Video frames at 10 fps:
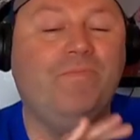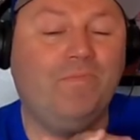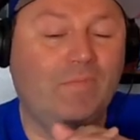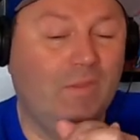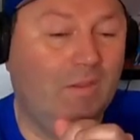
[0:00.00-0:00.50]

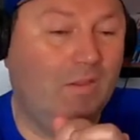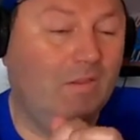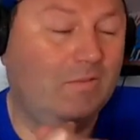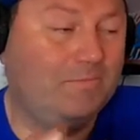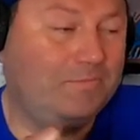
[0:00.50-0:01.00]

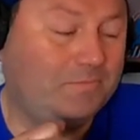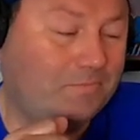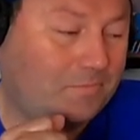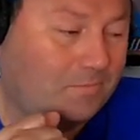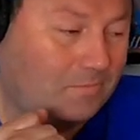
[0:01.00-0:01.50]

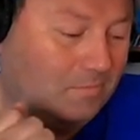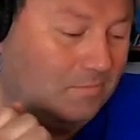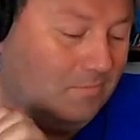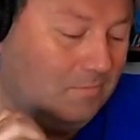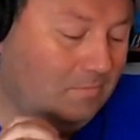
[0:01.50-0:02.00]

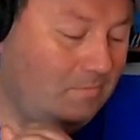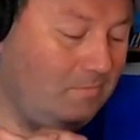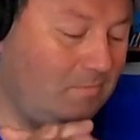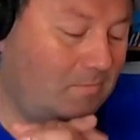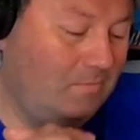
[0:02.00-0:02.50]

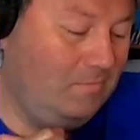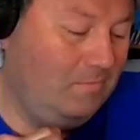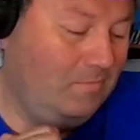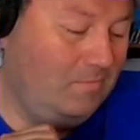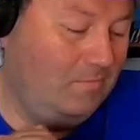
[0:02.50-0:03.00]

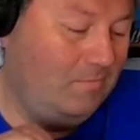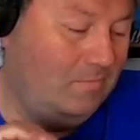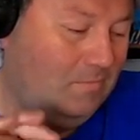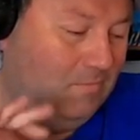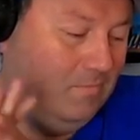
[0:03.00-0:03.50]

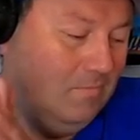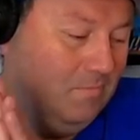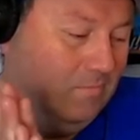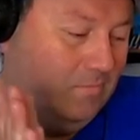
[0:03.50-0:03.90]
(silence)